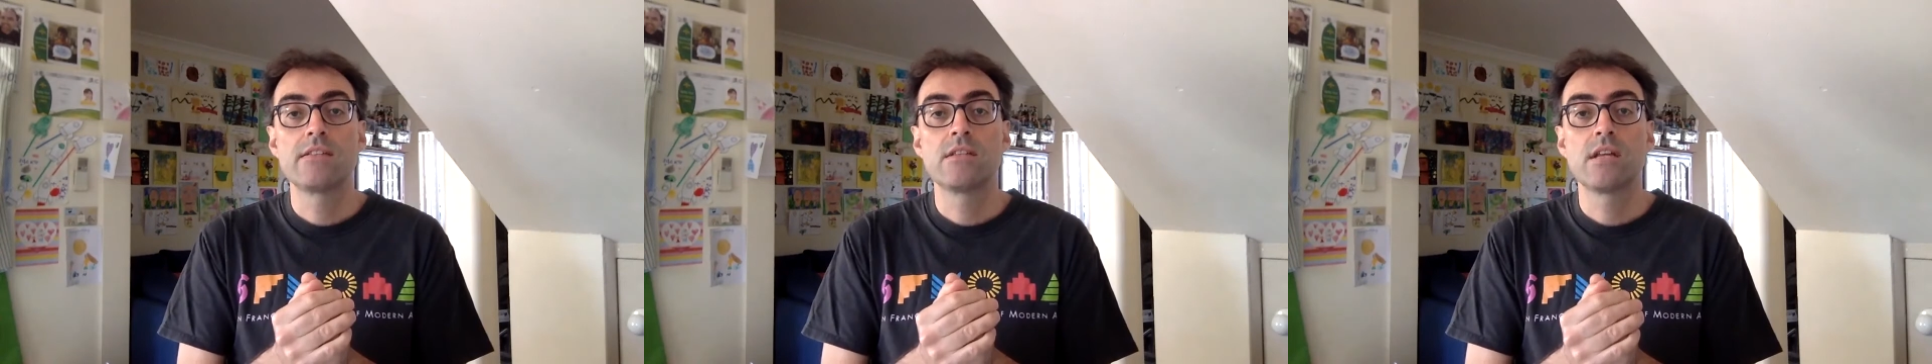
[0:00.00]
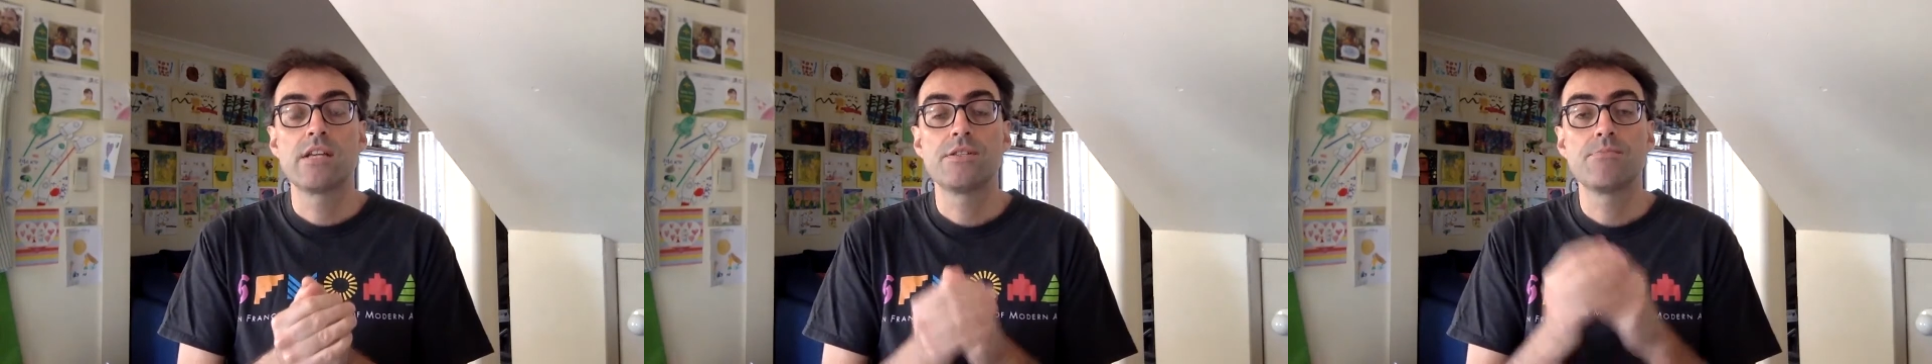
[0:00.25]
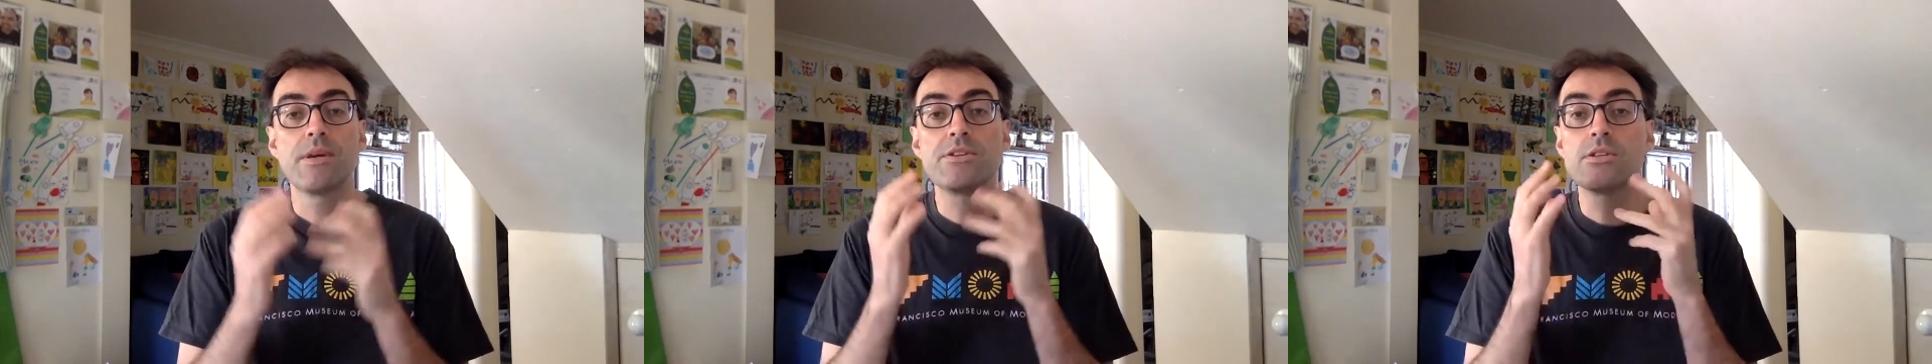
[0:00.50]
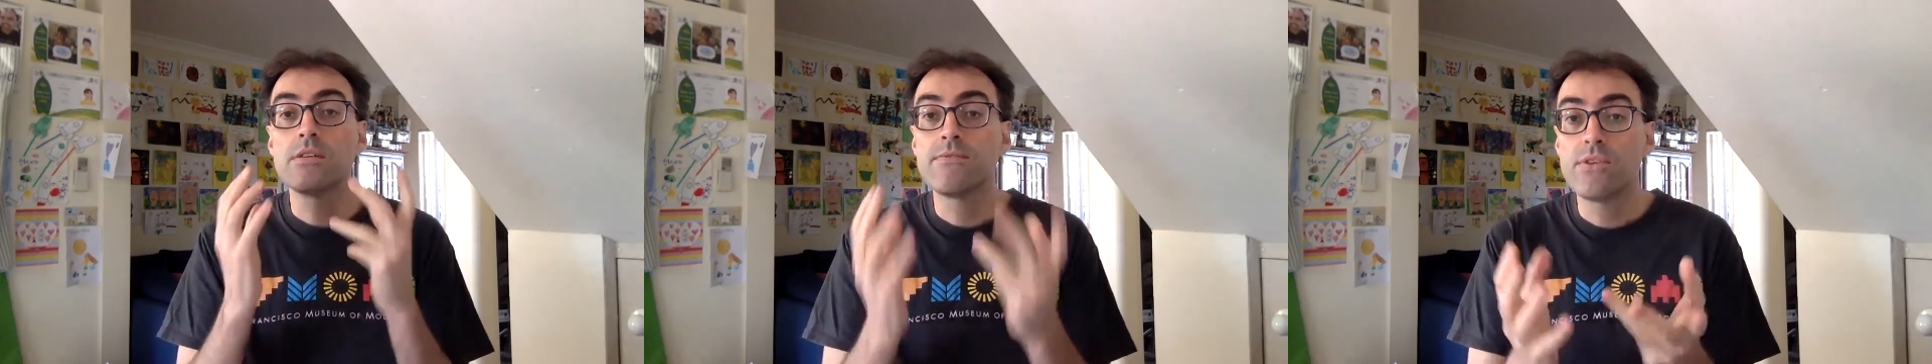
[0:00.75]
study
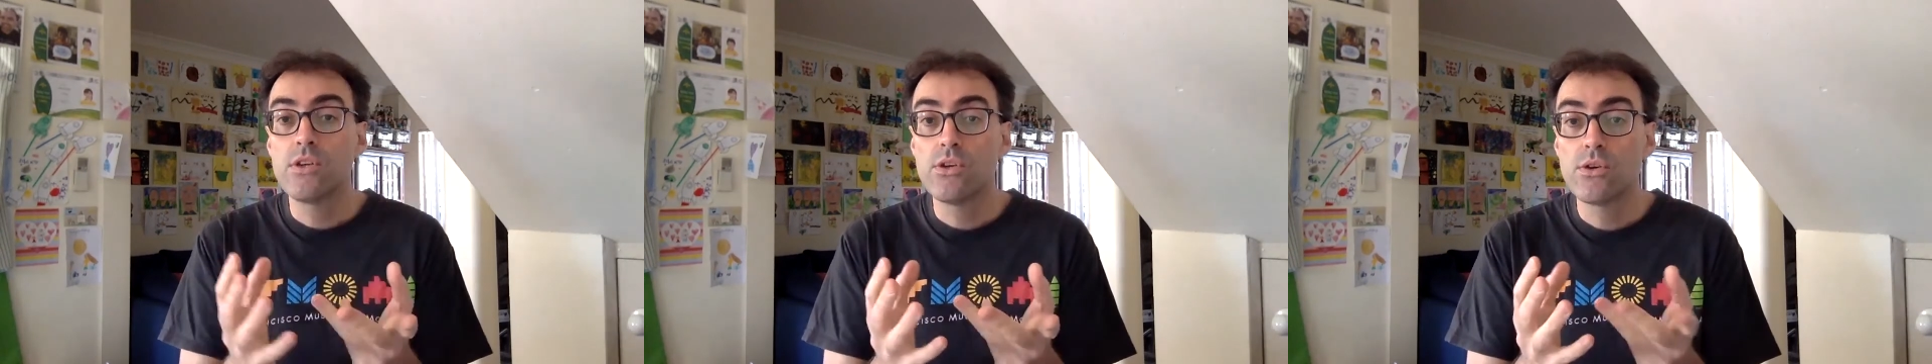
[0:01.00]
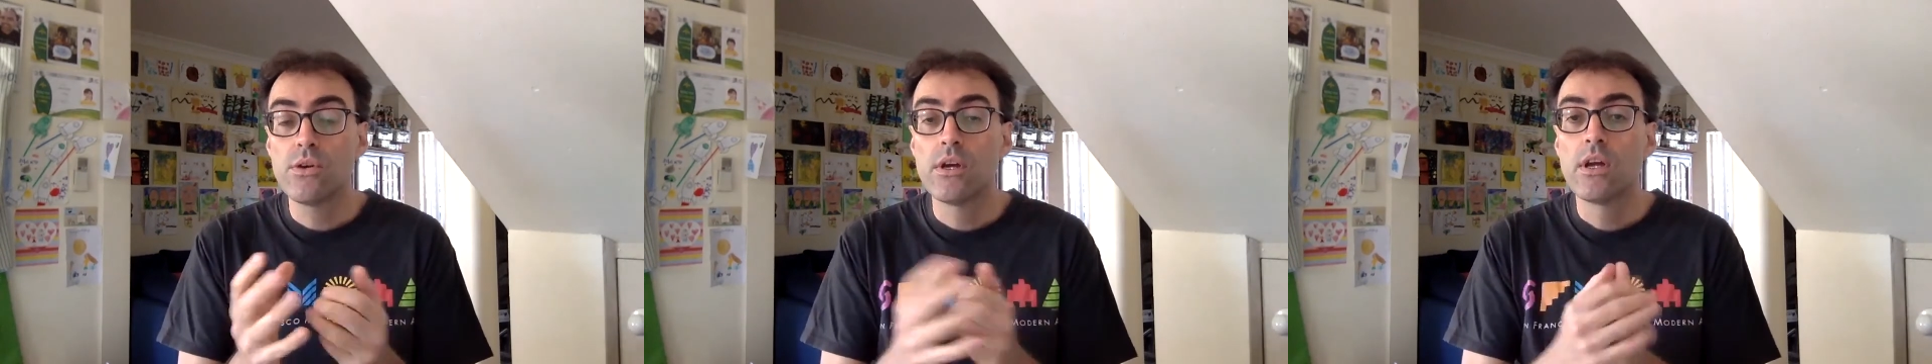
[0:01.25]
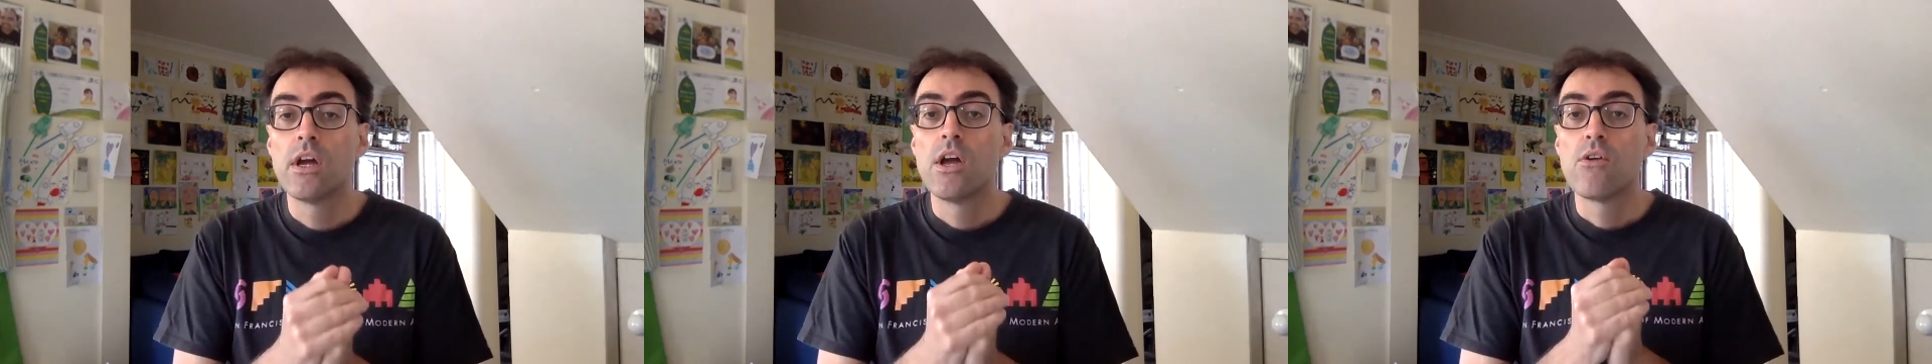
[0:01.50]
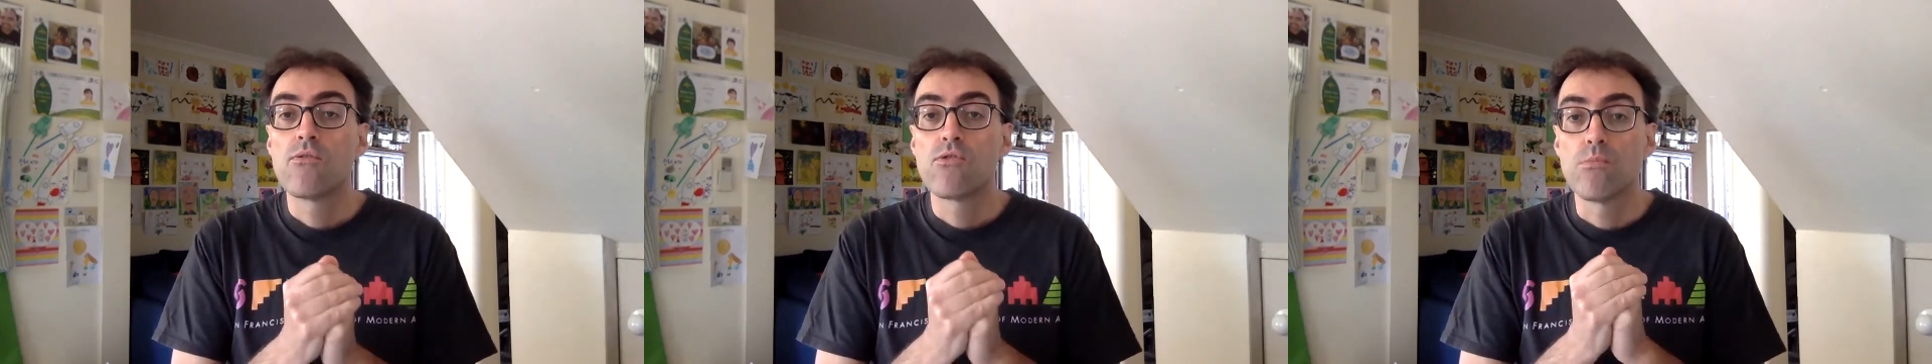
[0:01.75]
especially for you
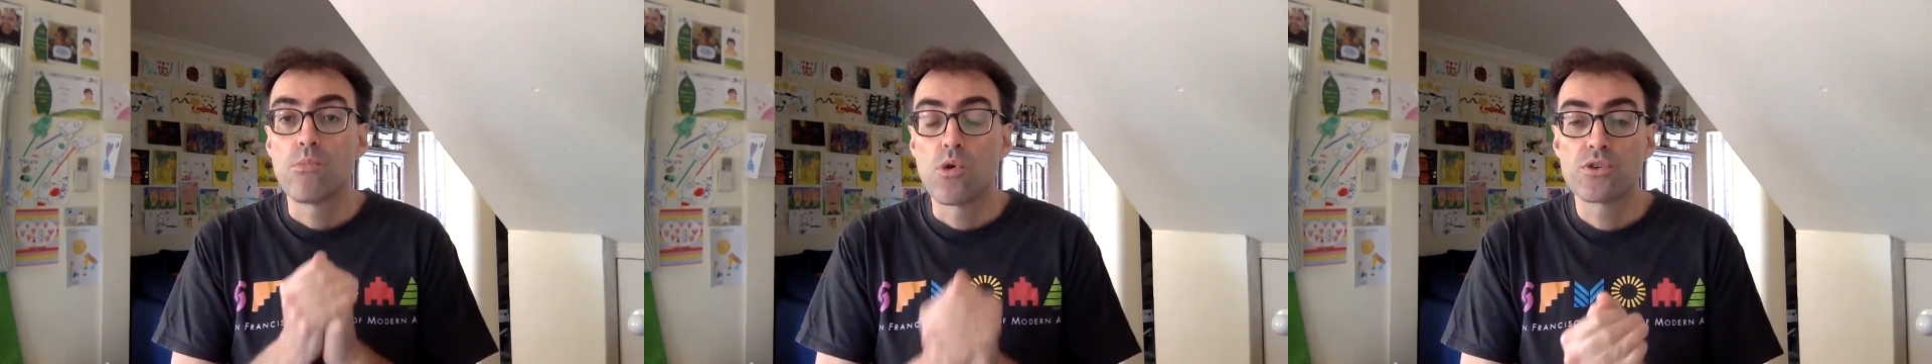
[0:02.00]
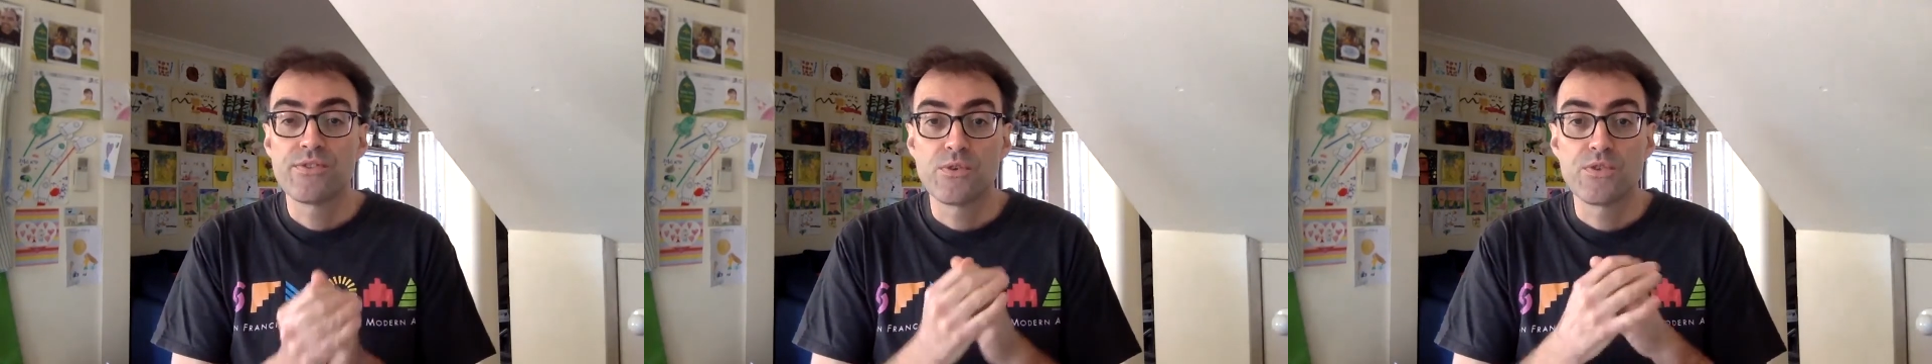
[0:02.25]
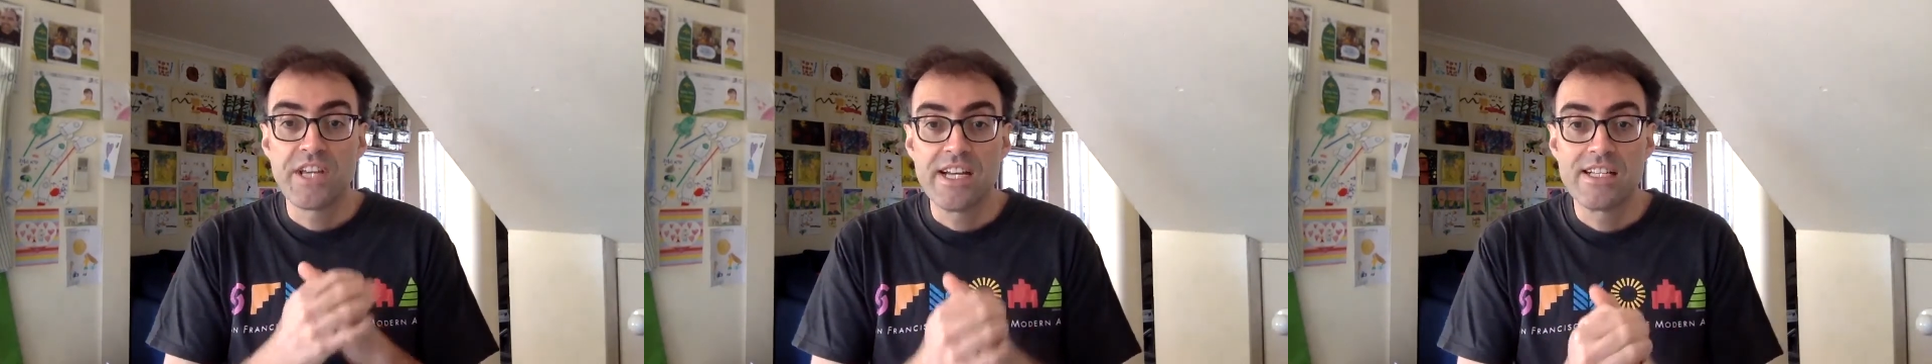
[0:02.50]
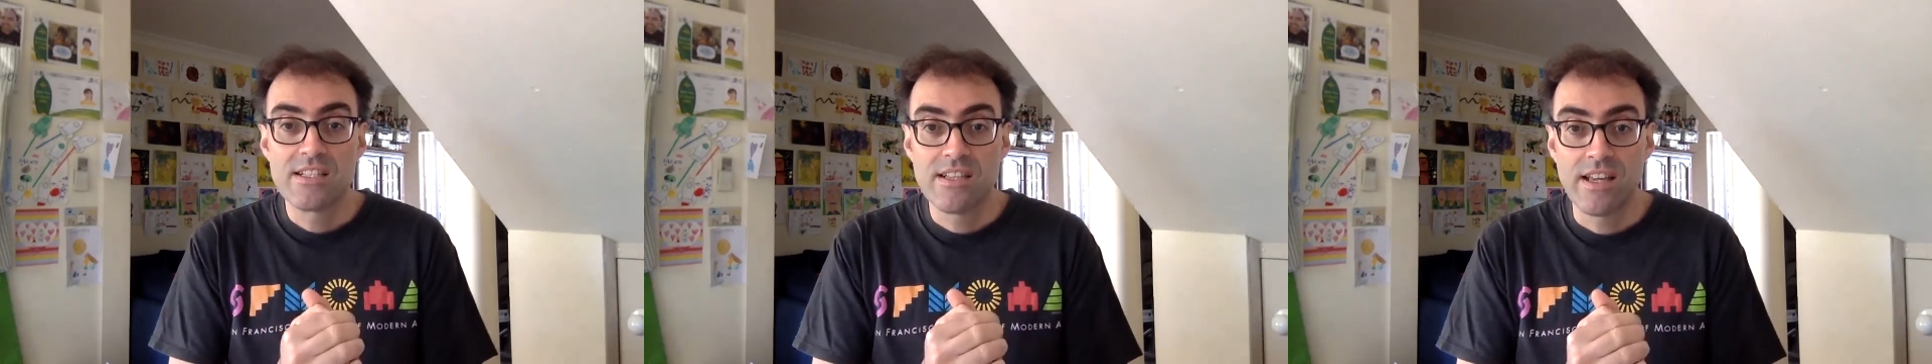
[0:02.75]
from Knoxville,
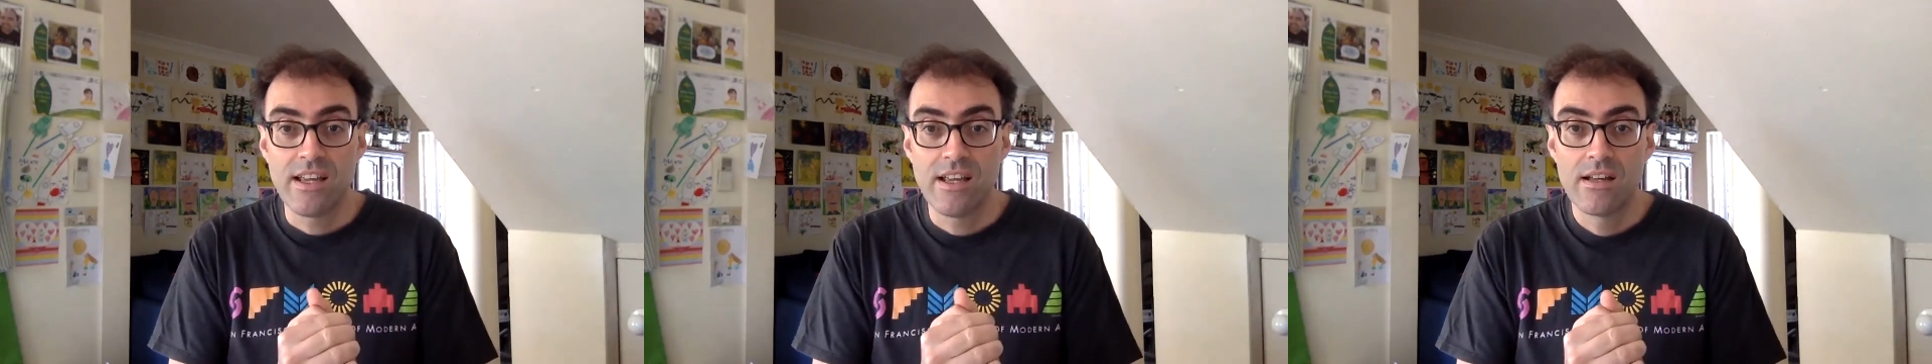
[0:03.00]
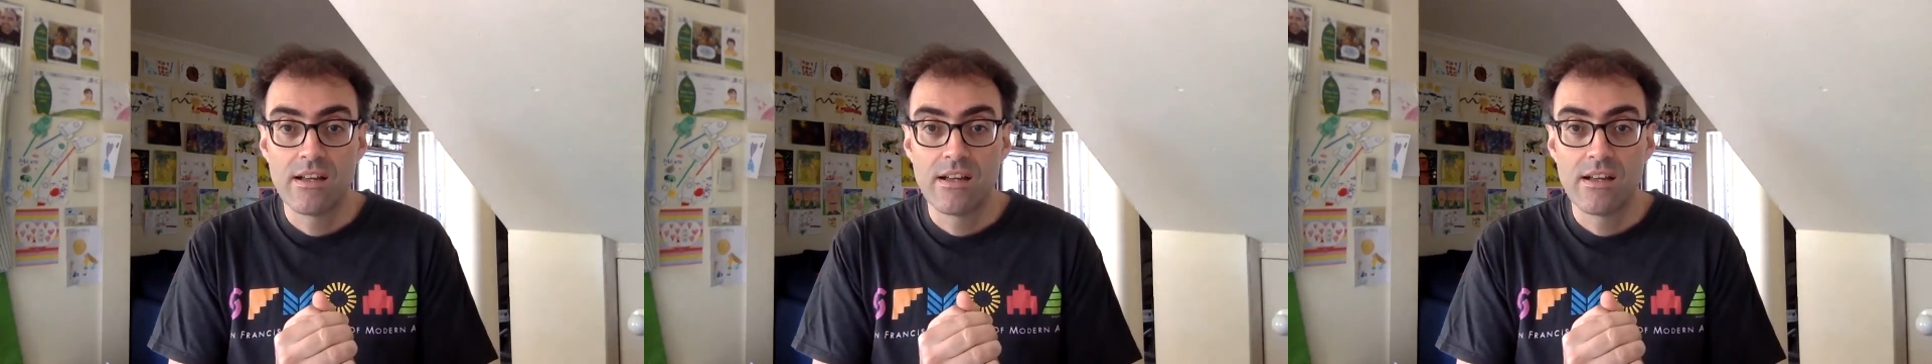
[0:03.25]
Tennessee.